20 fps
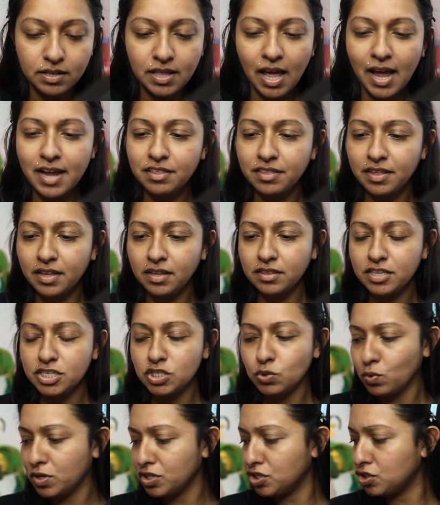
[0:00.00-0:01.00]
I think
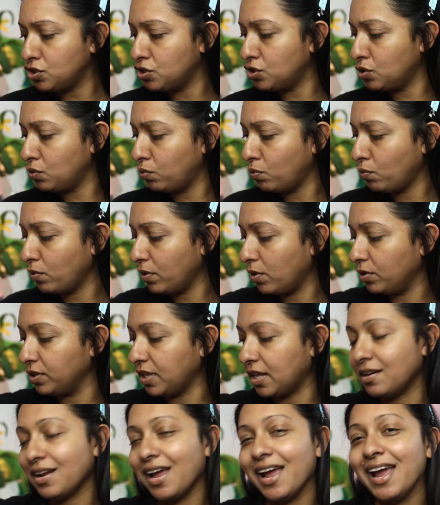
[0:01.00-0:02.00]
this was, hold on,
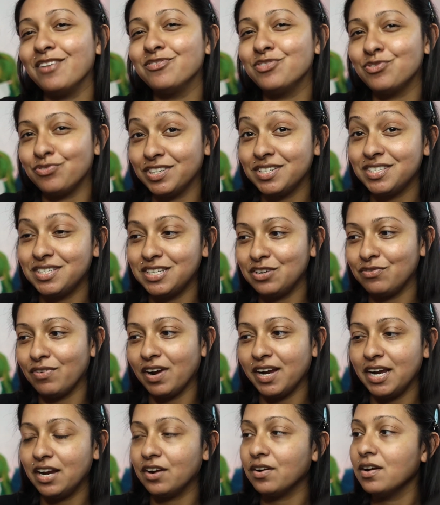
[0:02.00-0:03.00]
I have the receipt
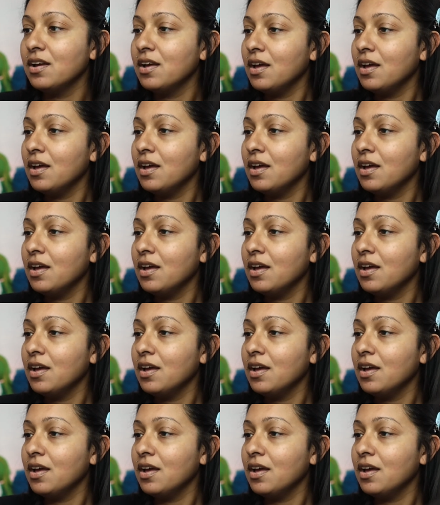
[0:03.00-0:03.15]
right here.